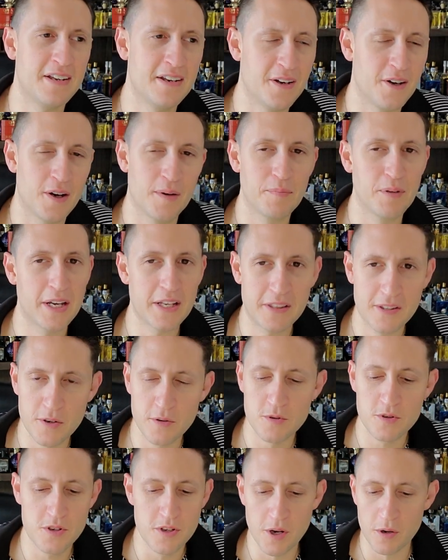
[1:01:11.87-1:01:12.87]
You know, I'm like,
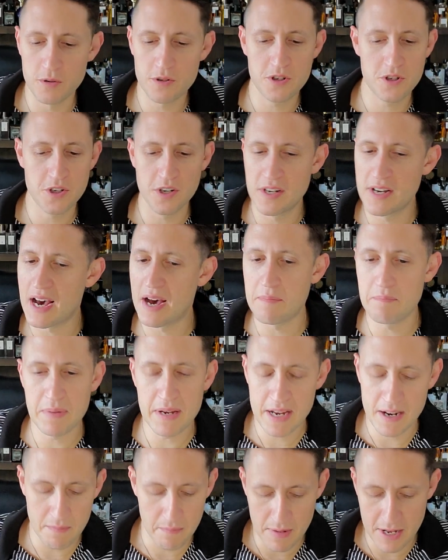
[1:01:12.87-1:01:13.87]
those notes should not
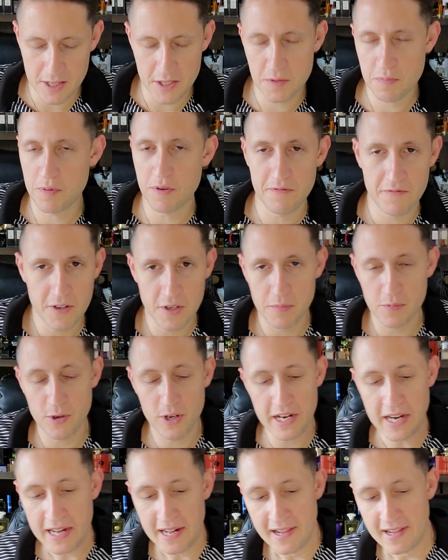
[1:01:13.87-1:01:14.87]
be in men's
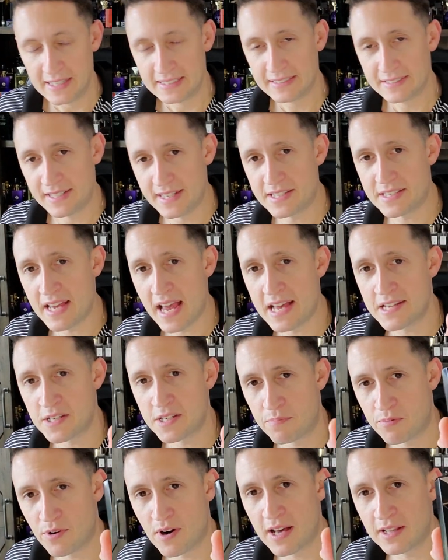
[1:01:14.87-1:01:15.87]
perfumery. This has a
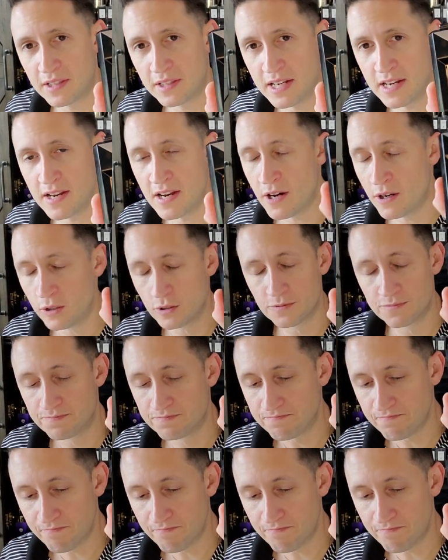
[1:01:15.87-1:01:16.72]
praline note,